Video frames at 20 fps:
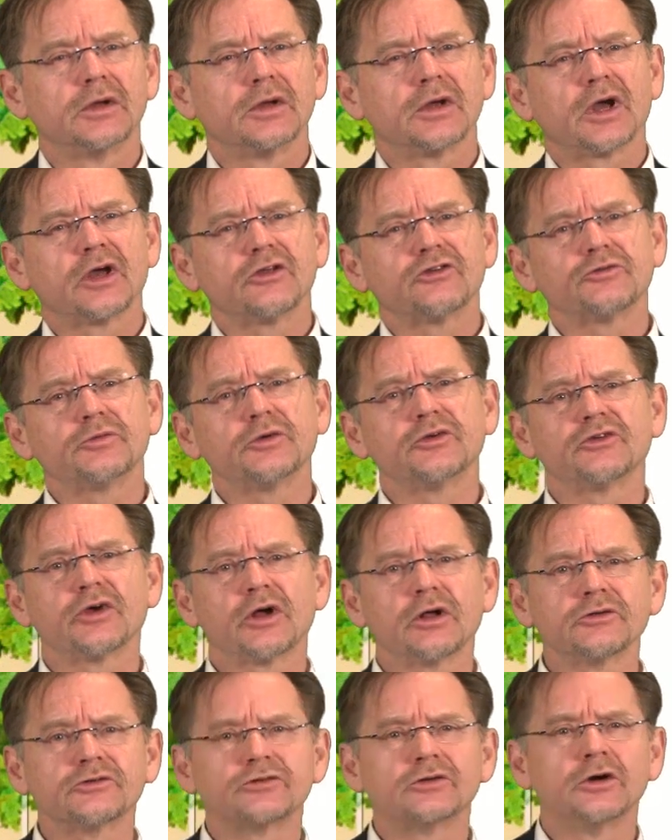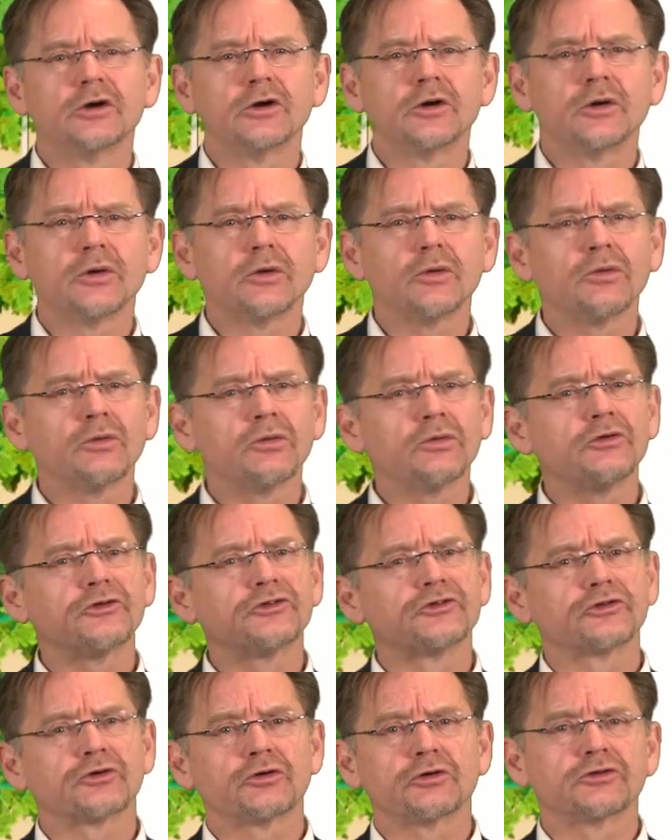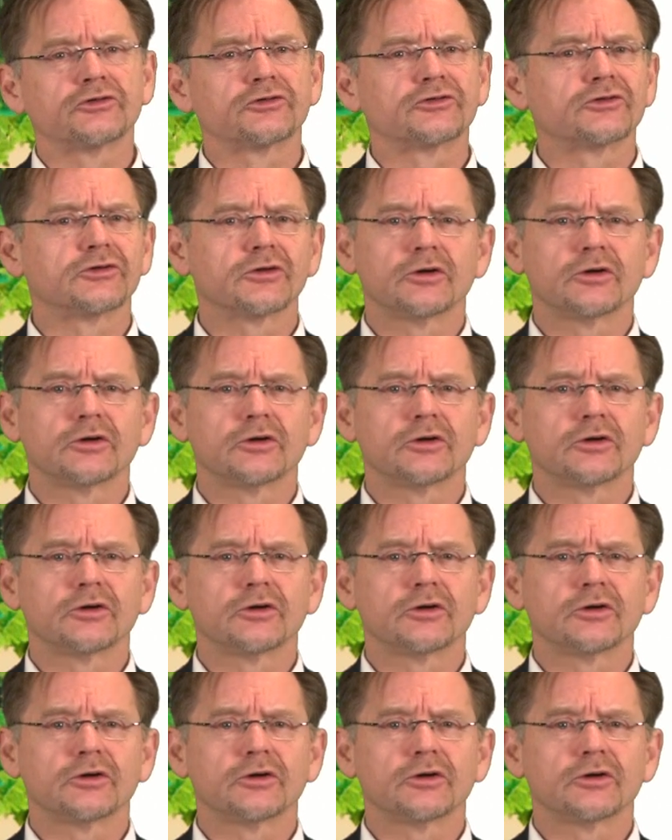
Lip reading: As a result, all sorts